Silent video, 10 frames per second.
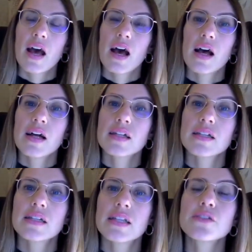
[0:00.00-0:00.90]

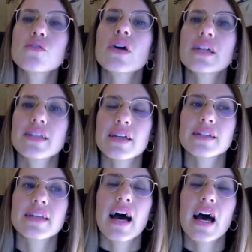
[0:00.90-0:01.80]
Let's look at
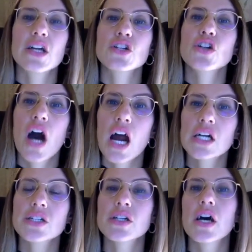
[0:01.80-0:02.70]
a
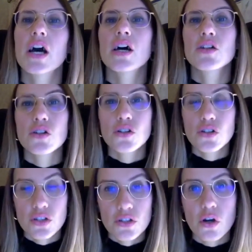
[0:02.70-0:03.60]
chart
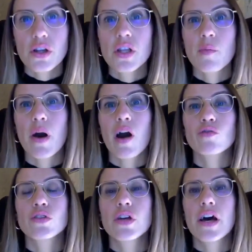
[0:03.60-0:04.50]
talking
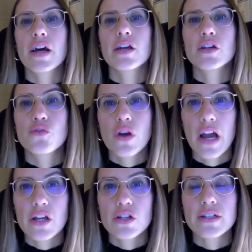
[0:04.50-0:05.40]
about
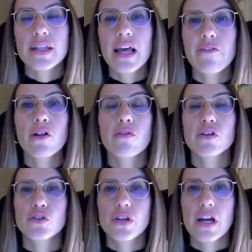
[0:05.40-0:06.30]
education, the level of
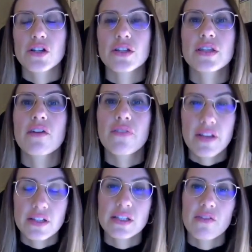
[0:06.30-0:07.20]
education,
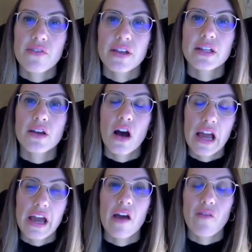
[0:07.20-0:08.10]
something that
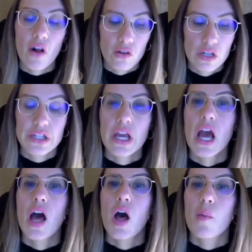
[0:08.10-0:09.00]
I have already
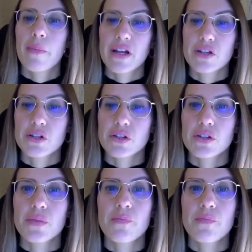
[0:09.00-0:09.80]
mentioned.